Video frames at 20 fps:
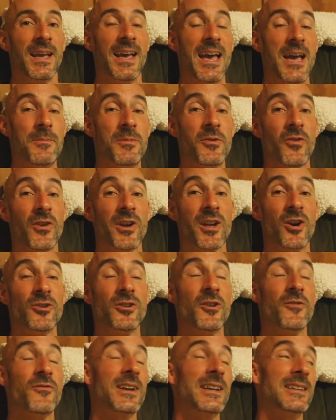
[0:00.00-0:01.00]
And before you go,
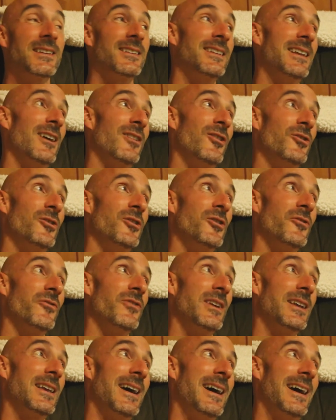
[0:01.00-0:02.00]
don't forget to download your
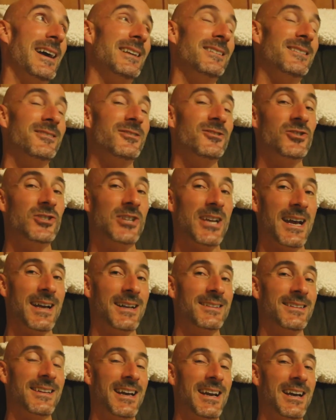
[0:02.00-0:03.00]
free guide,
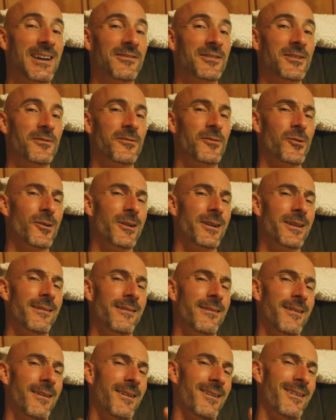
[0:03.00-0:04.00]
Jacked After 40.